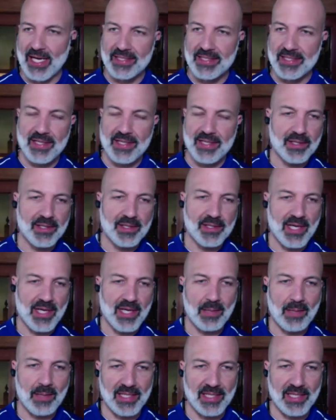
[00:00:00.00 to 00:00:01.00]
Um, I
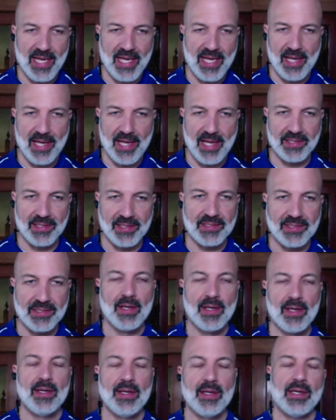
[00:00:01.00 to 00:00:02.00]
continue to talk about
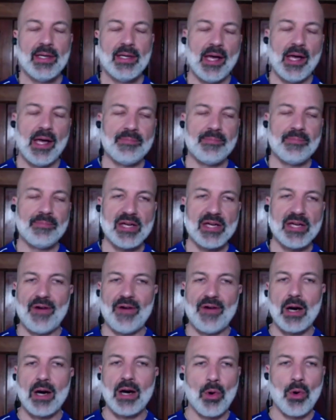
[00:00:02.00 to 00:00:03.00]
attendance uh,
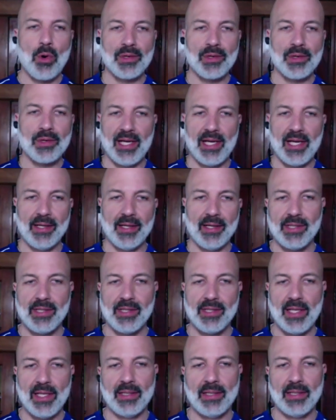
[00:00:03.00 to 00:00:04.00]
being far more than
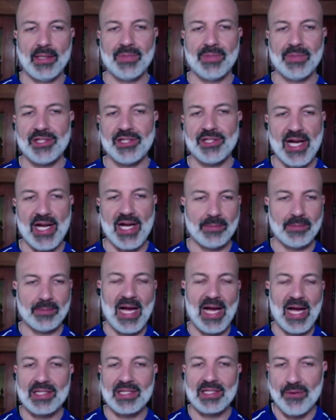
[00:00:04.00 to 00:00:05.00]
a, um, a
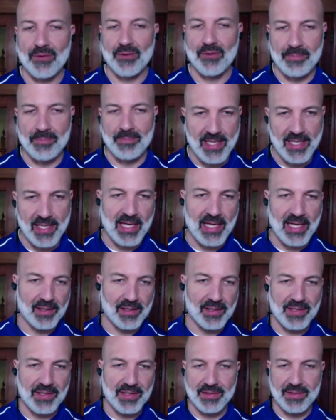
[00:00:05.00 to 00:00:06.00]
checked box for
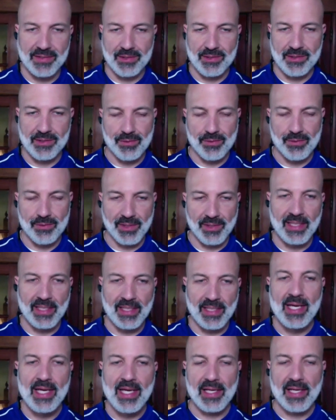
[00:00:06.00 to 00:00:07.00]
me. Attendance is
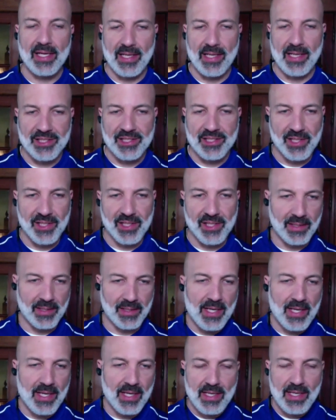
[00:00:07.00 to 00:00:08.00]
truly
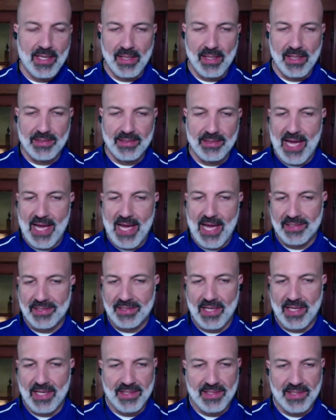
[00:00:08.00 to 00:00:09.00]
connection.
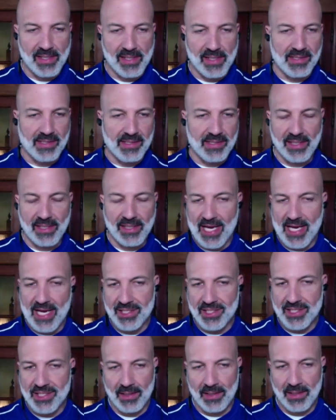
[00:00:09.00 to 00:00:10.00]
It's accessing, it's
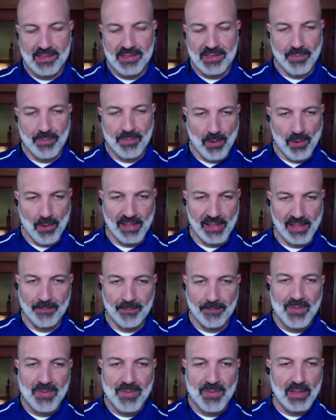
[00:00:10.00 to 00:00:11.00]
engaging, and it's
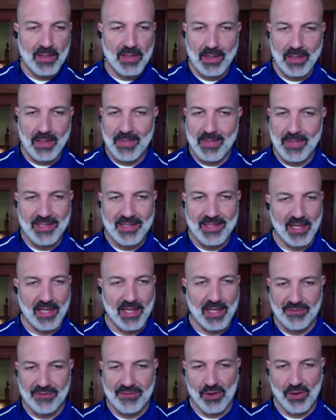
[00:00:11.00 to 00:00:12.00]
supporting. Um,
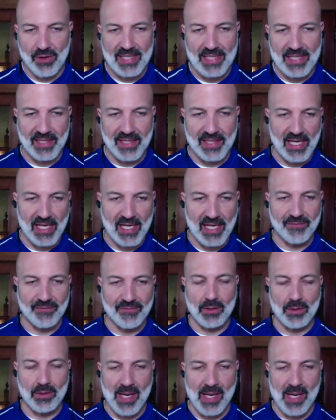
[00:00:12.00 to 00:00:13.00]
attendance for us,
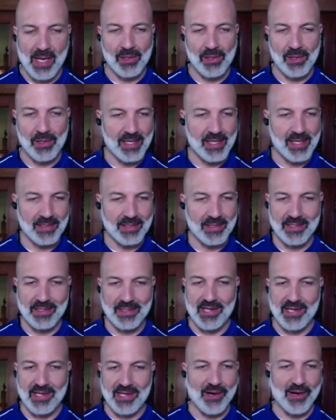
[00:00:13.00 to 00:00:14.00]
again, if you remember,
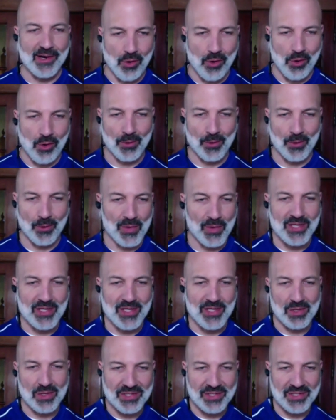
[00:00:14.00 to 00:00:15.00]
is the stay at home
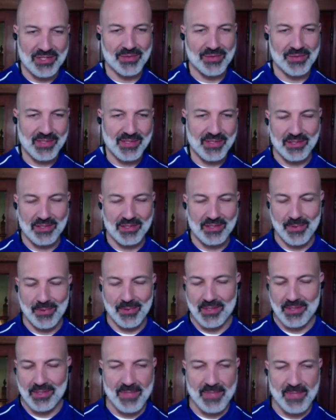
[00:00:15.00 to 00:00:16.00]
order. We know where students
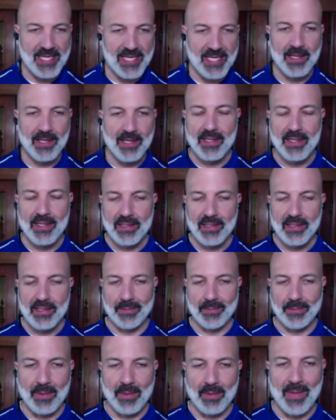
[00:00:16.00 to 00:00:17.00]
are supposed to be
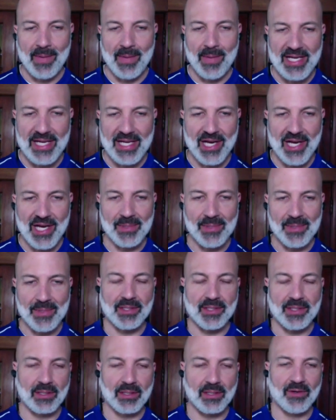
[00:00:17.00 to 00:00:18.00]
um, my
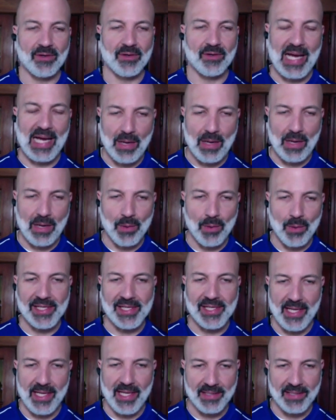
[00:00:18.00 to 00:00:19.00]
job is to look for
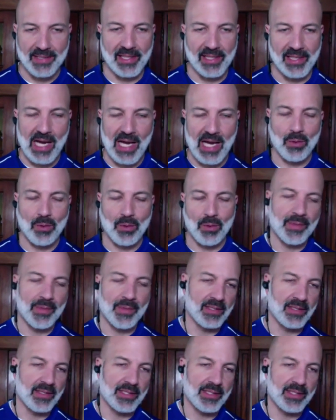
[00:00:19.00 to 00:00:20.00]
how are we connecting
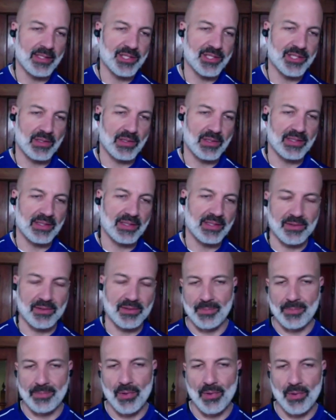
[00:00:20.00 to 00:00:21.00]
how are we ensuring
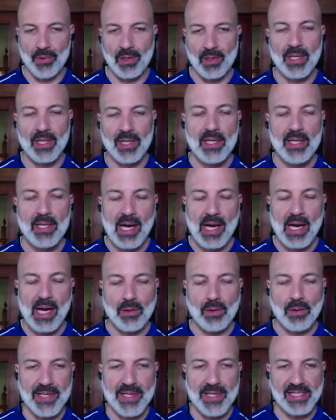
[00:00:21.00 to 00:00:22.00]
that there's support
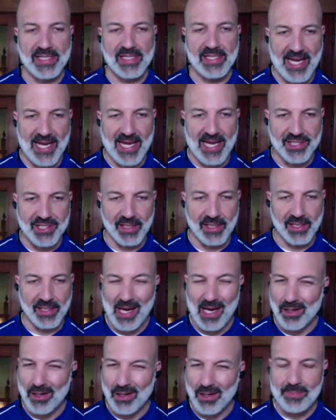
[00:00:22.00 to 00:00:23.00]
how are we
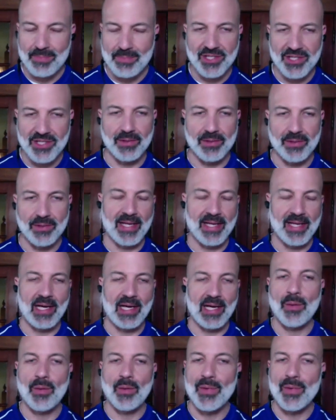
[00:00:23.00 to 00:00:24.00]
engaging and how can we measure
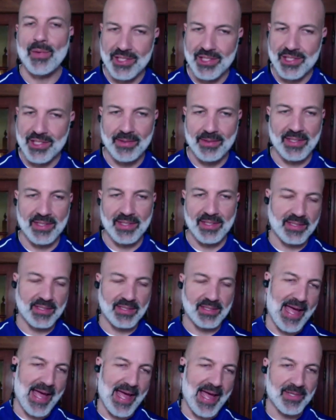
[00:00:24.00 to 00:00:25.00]
that how can we ensure
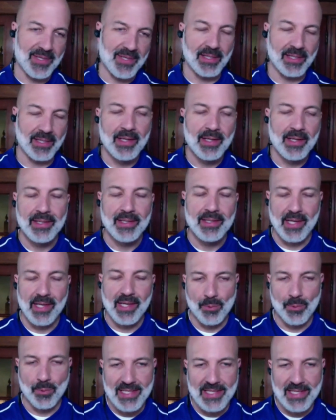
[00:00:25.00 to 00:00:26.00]
that this is happening
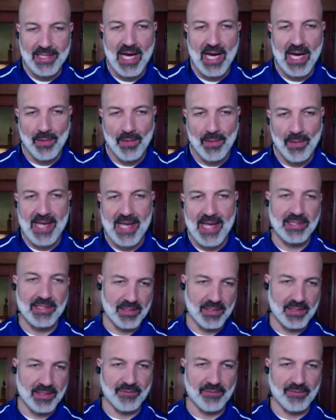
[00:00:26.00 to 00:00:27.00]
um, right now
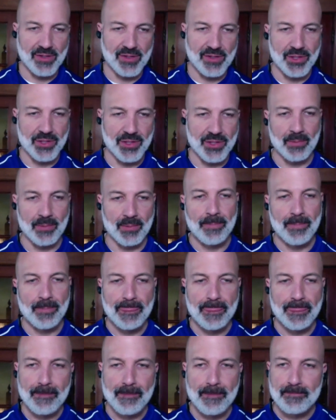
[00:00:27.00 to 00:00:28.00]
and into the future